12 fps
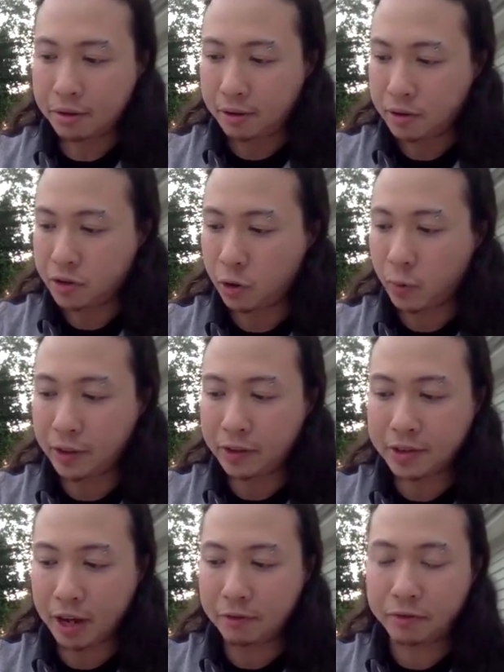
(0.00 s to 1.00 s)
So when the
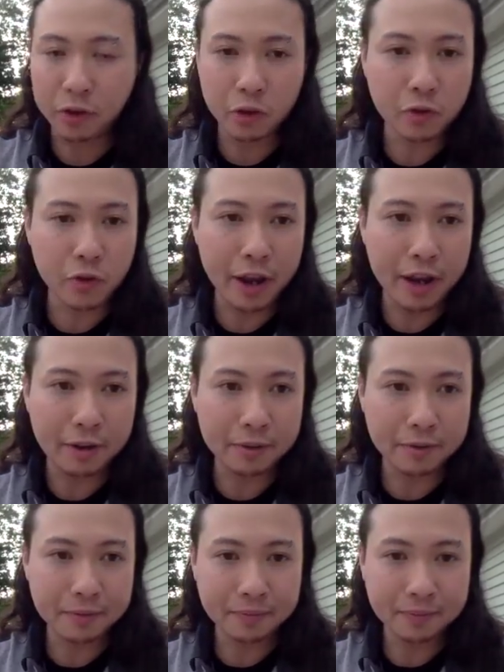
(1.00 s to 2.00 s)
time feels right,
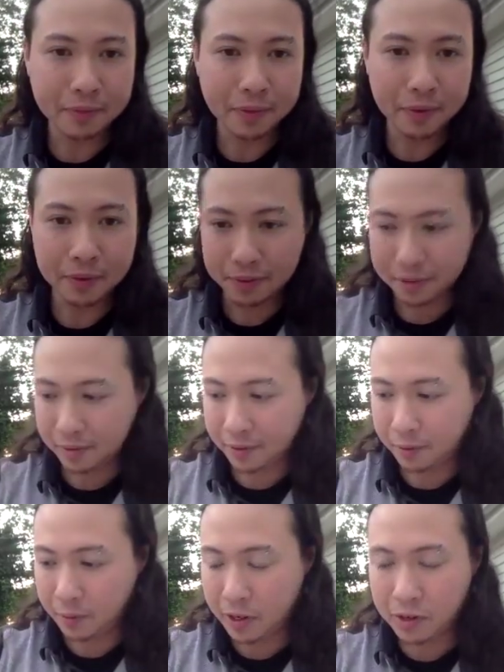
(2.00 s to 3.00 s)

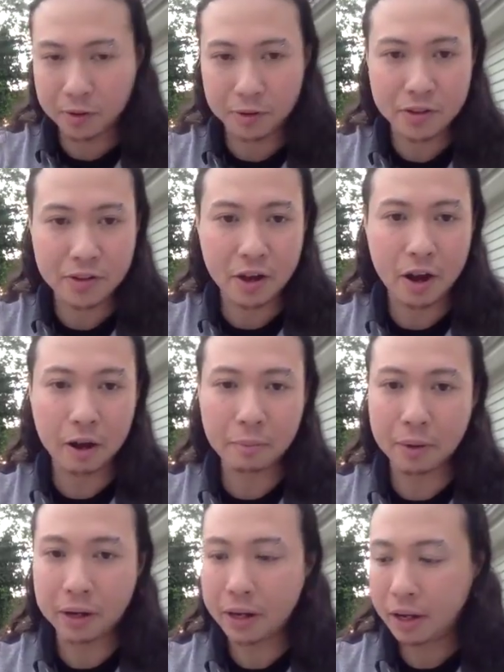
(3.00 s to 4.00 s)
we can do the song,
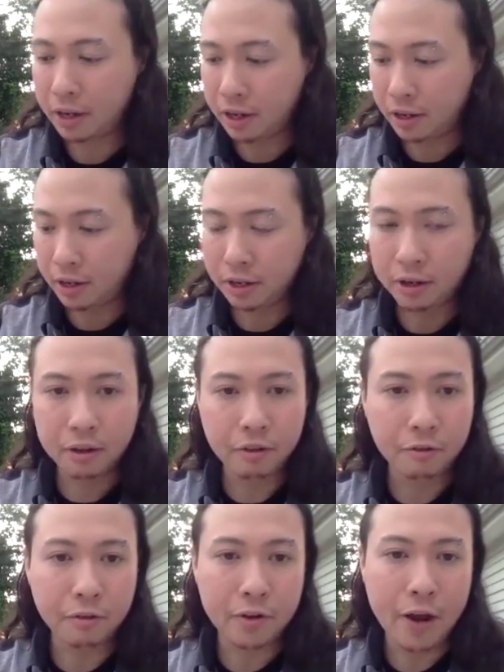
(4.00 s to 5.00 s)
but
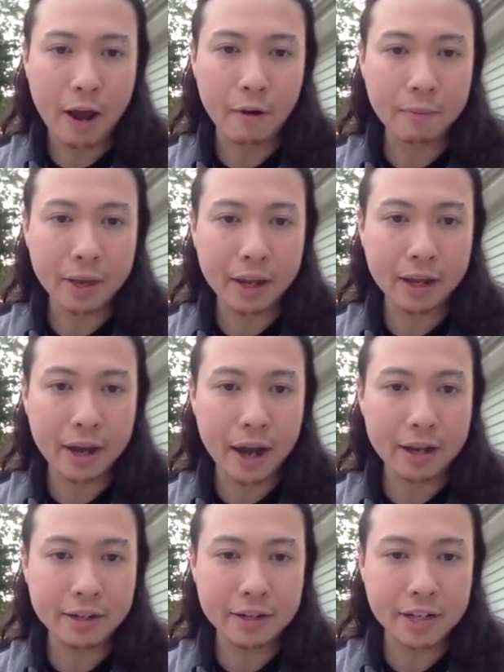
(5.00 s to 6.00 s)
for now I'm getting
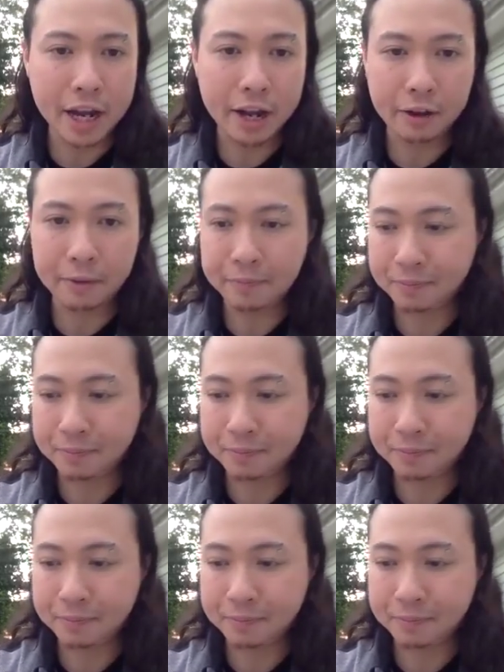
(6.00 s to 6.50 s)
guided to channel.